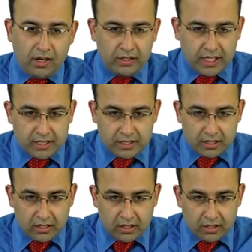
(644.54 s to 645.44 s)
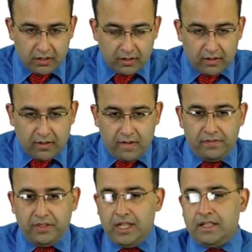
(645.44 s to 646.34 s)
Next
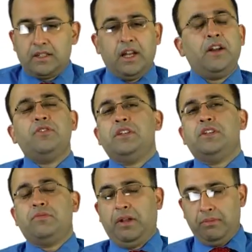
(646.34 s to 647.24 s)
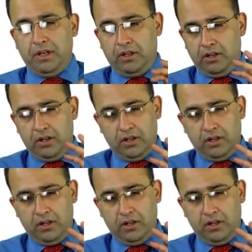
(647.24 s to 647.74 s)
endogenous pigment.